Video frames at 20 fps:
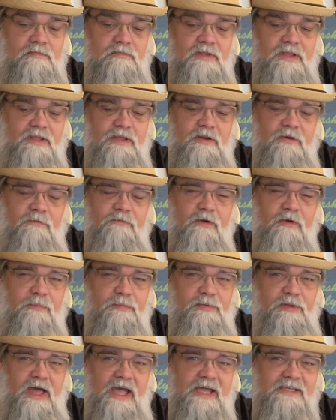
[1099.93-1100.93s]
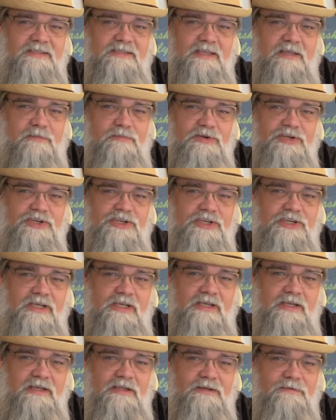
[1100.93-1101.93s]
You know, for a plastic
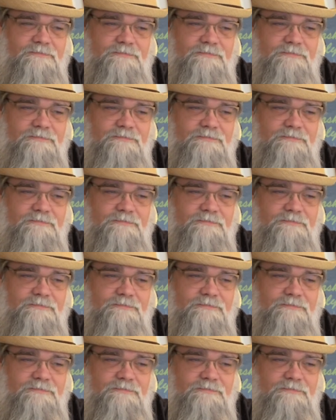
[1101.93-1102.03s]
machine,